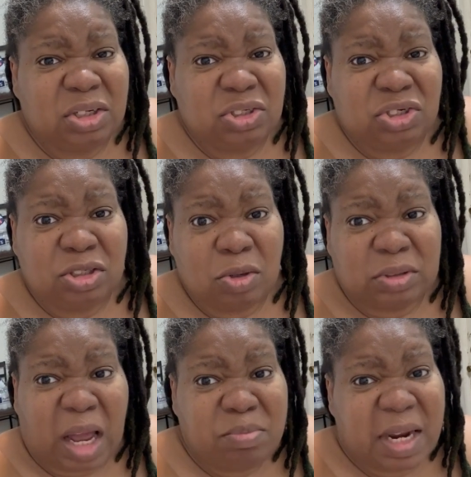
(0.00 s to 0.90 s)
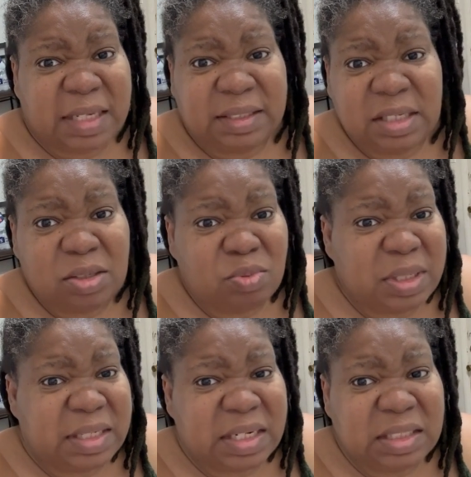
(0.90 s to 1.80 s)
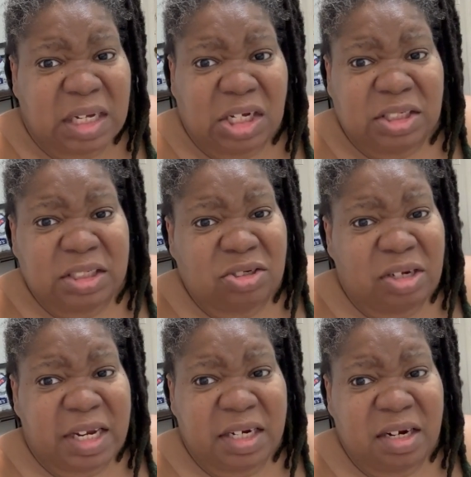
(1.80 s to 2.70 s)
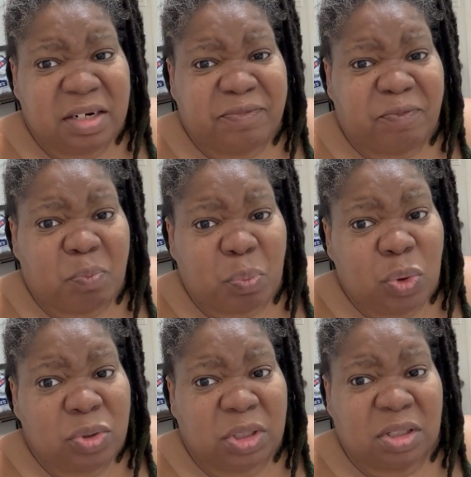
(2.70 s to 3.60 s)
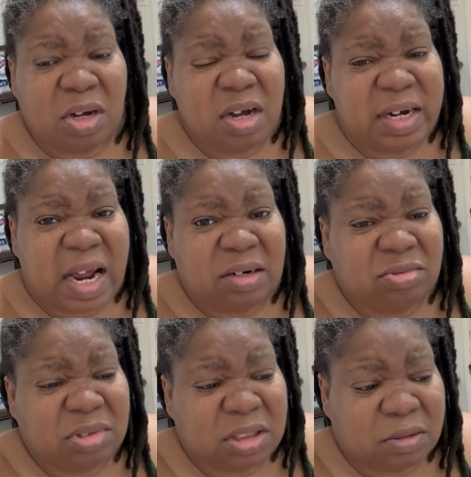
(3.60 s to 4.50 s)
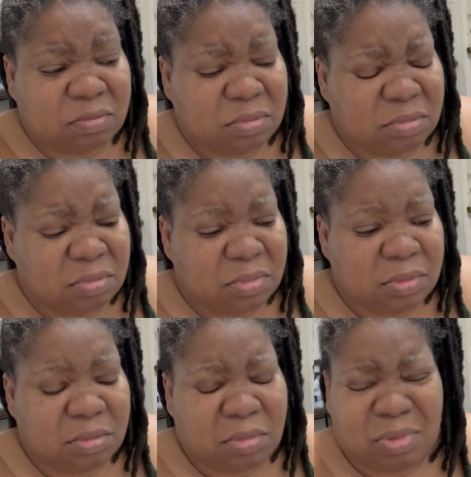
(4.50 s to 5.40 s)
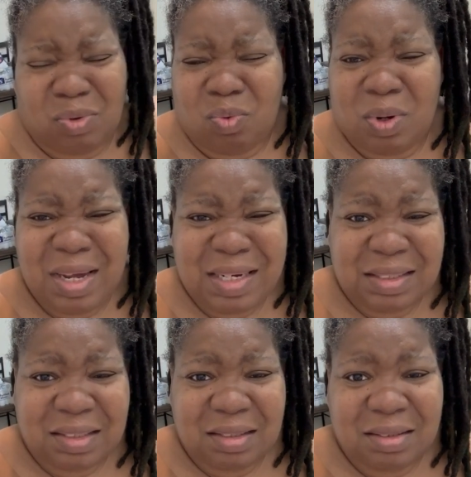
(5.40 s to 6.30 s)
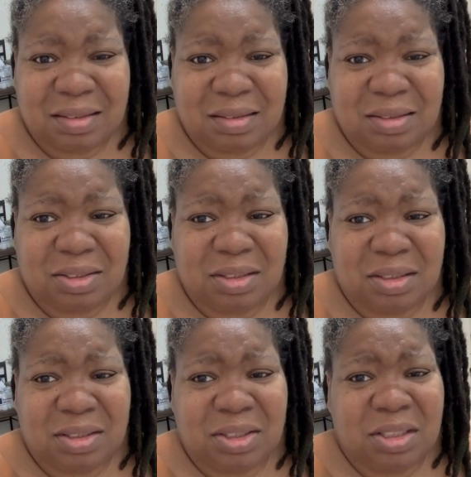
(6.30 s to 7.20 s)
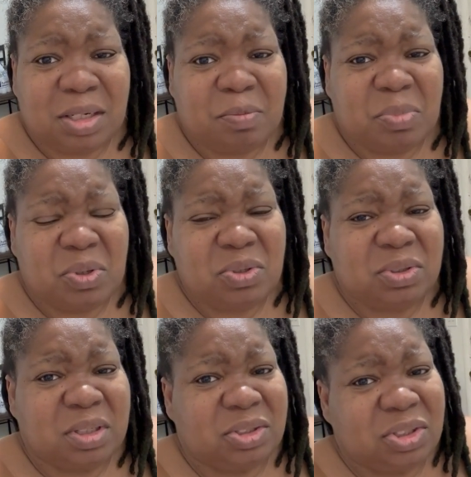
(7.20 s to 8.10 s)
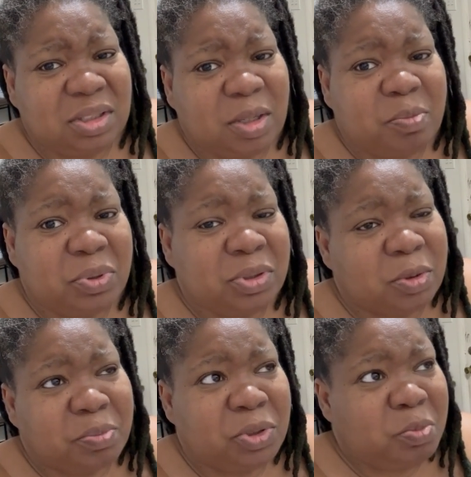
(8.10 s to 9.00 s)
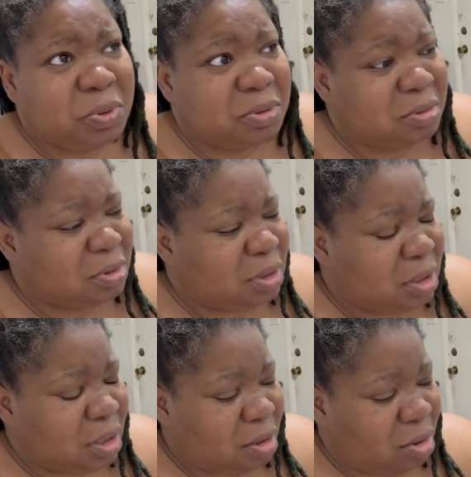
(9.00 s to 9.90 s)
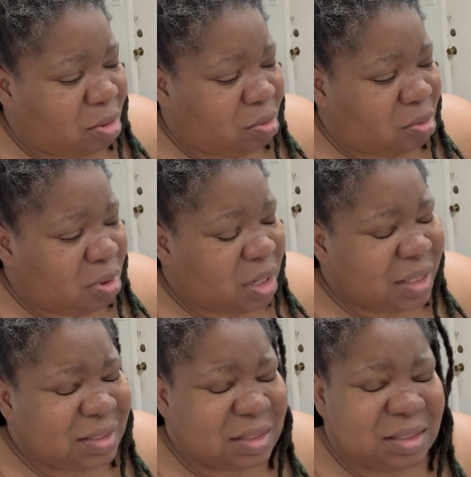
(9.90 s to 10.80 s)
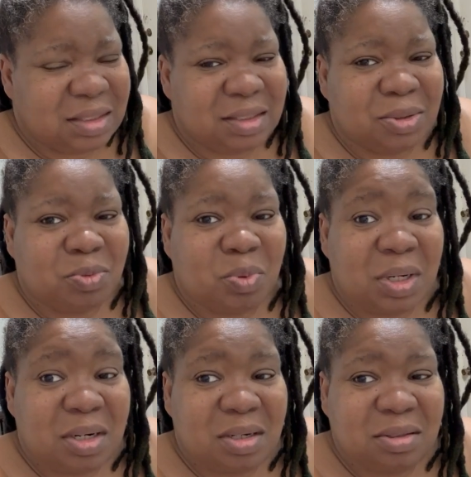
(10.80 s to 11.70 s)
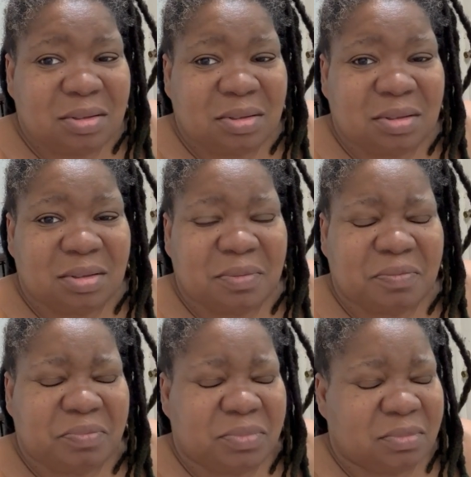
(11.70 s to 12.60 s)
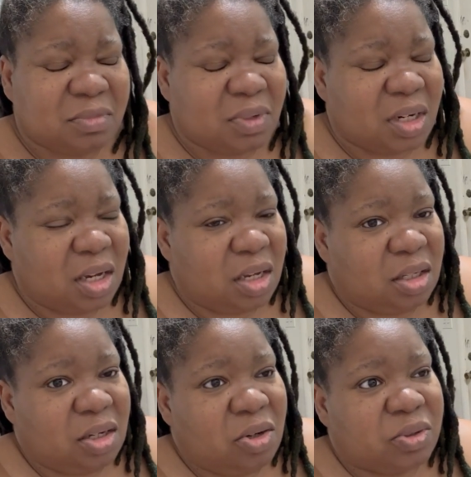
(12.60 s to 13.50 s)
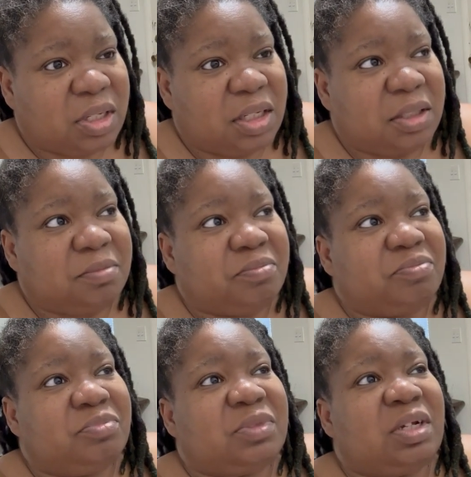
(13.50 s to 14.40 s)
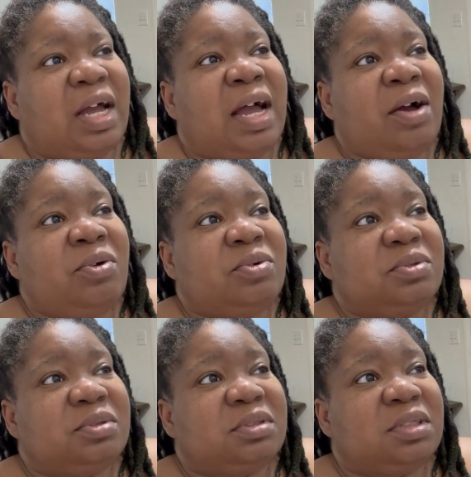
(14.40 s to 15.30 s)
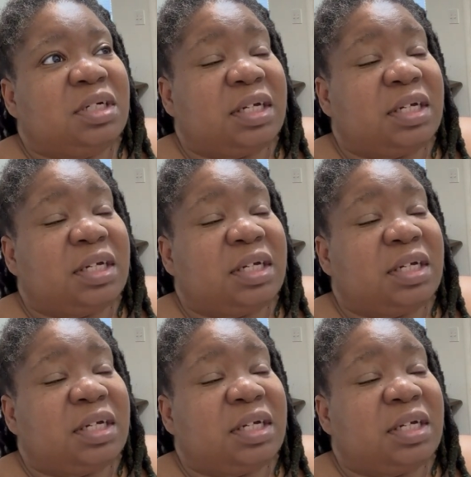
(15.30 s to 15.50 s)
She goes, I'm not dealing with this. This lady done pulled the gun out on him. What? She done pulled the pew-pew. What the world? Okay. How the